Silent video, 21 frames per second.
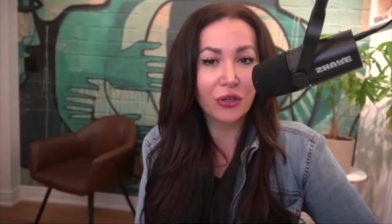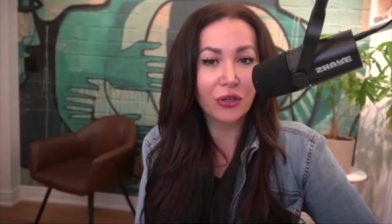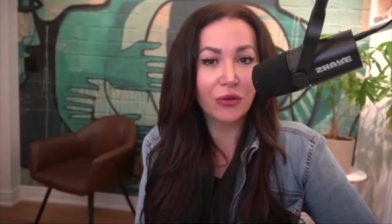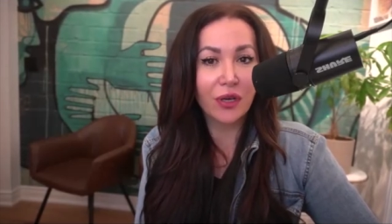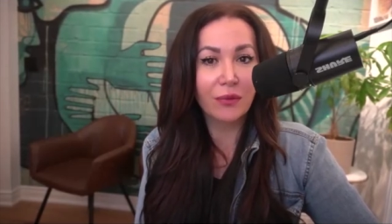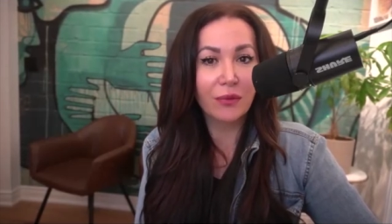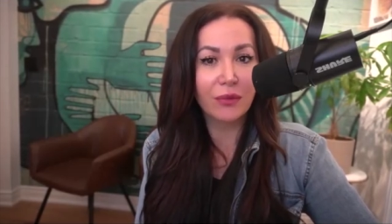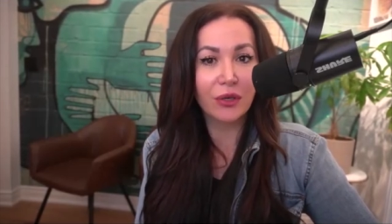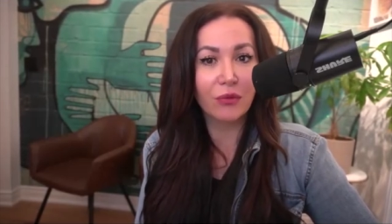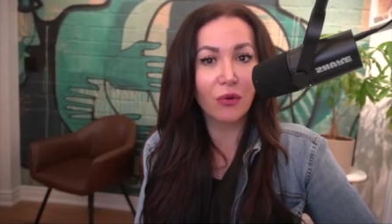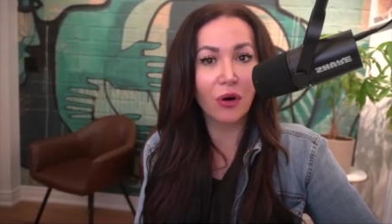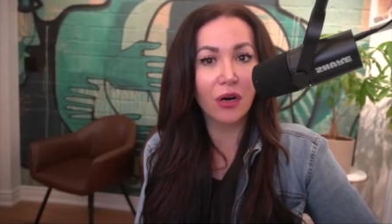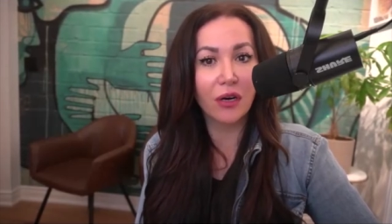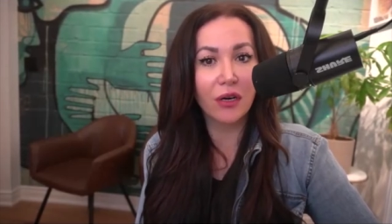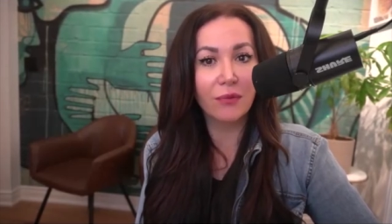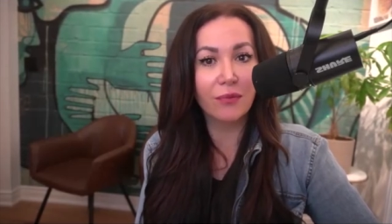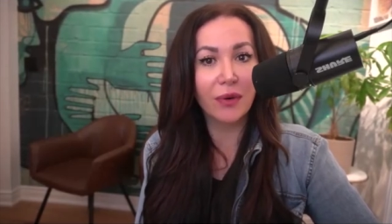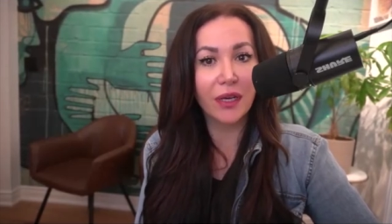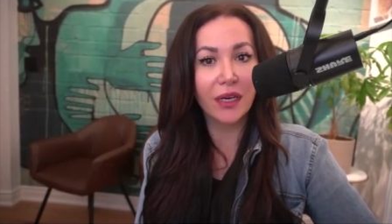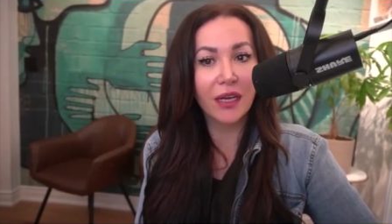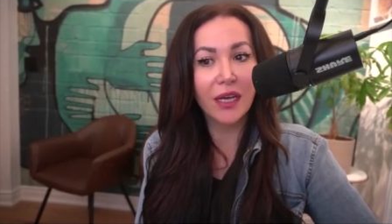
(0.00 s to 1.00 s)
Don't get me
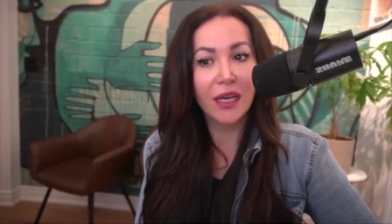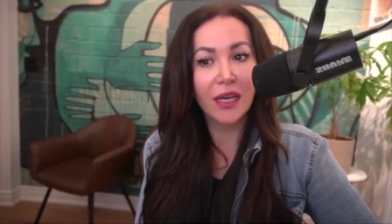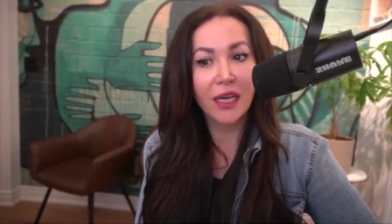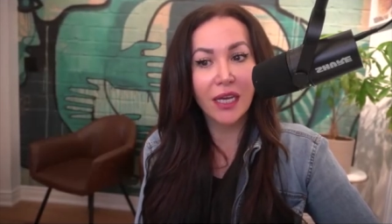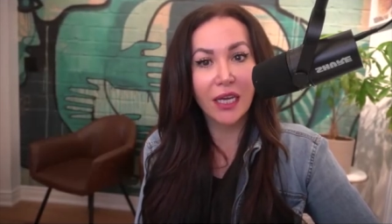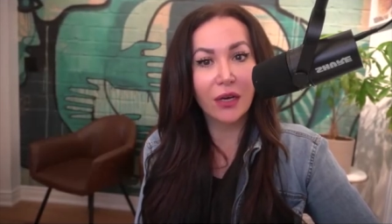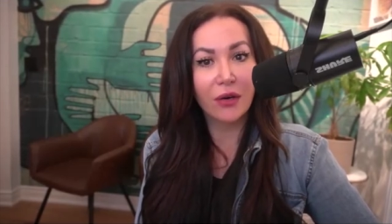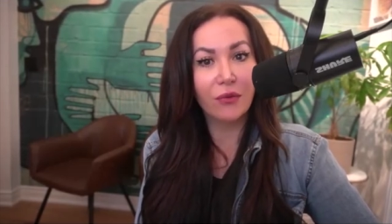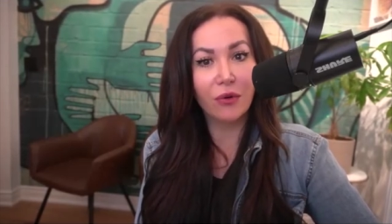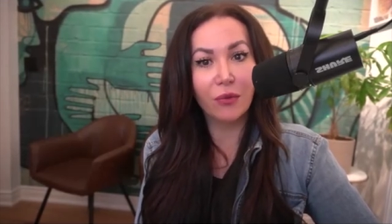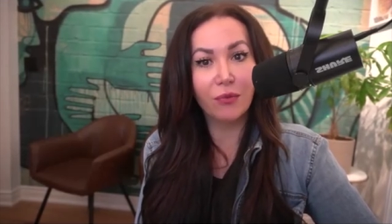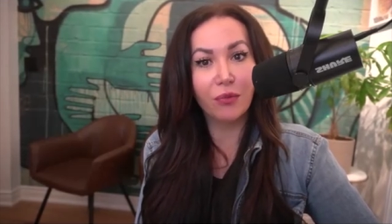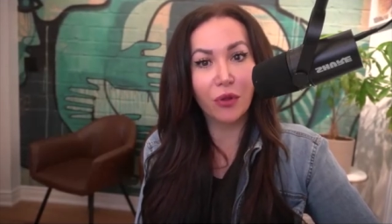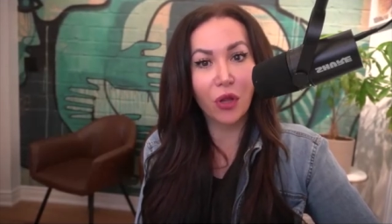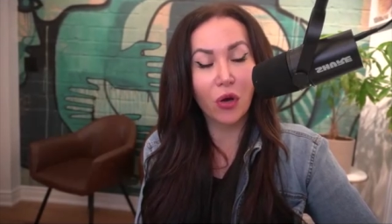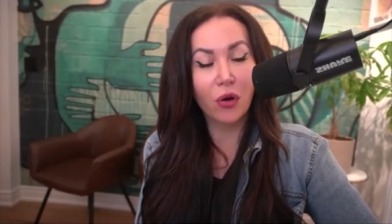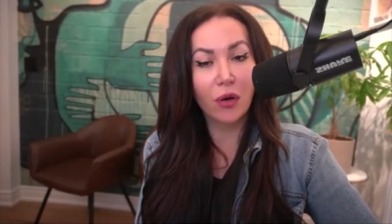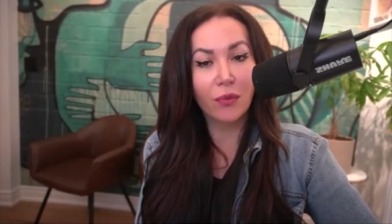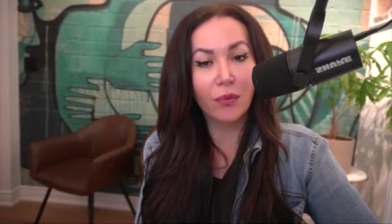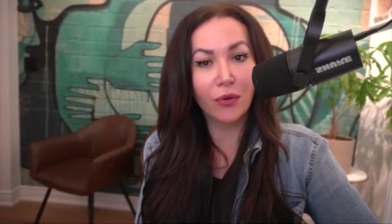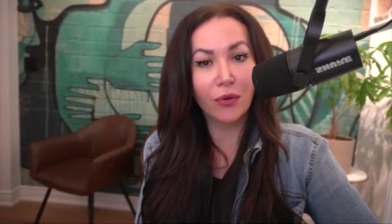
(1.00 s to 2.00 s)
wrong, but it will
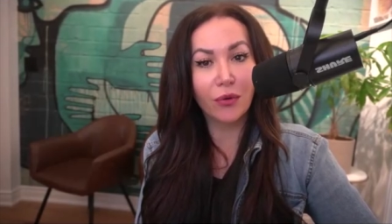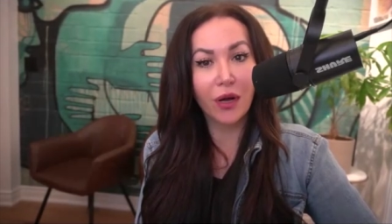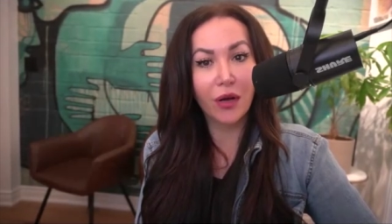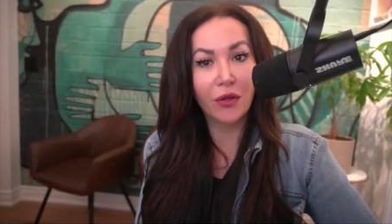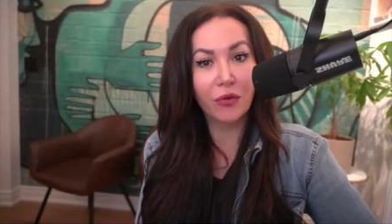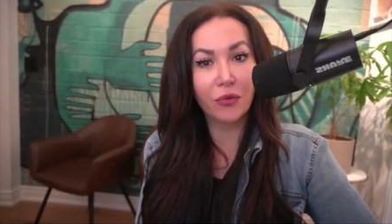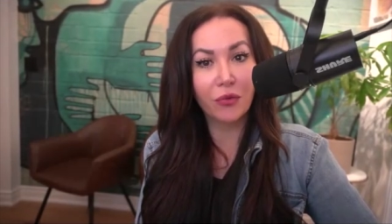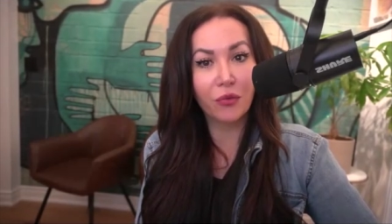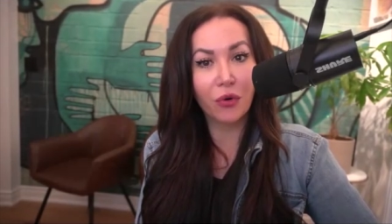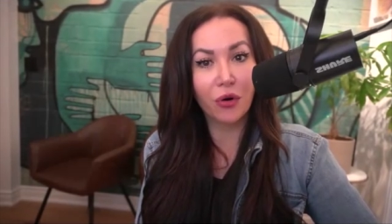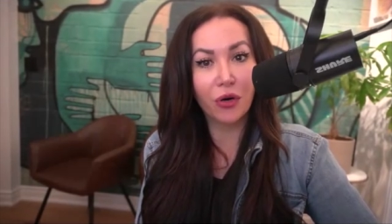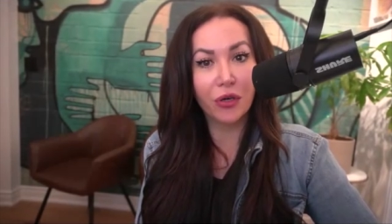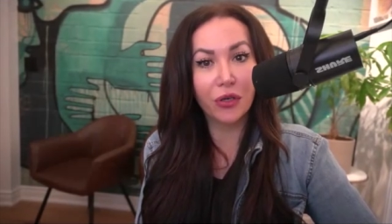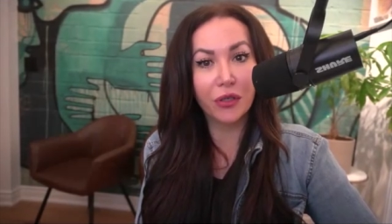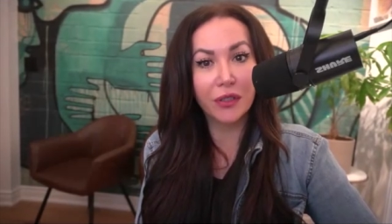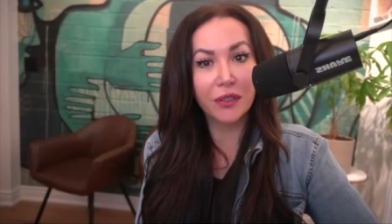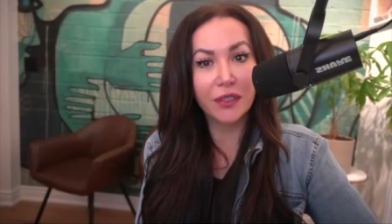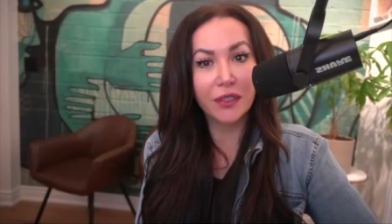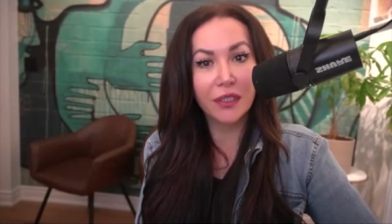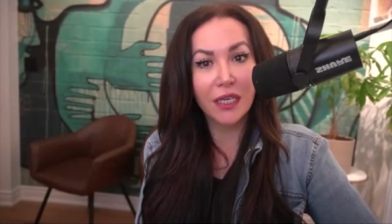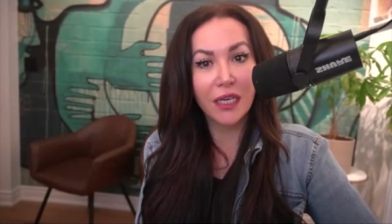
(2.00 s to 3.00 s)
blow up around the
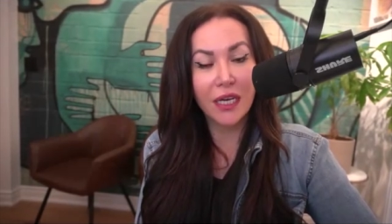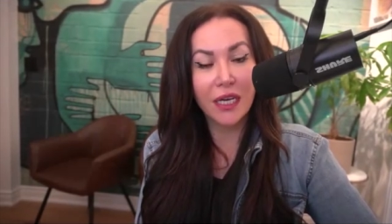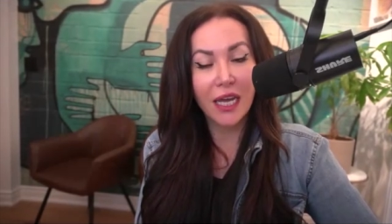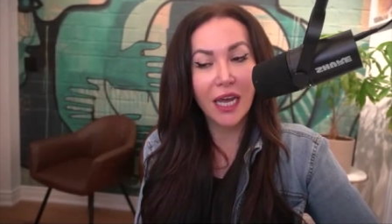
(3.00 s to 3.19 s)
world,